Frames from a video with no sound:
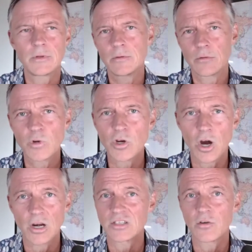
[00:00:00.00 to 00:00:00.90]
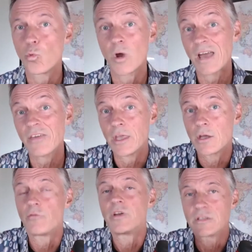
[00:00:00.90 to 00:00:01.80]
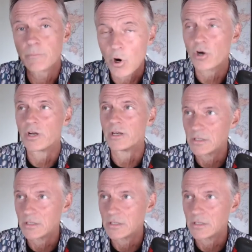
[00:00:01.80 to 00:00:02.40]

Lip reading: regardless of what I think of his party and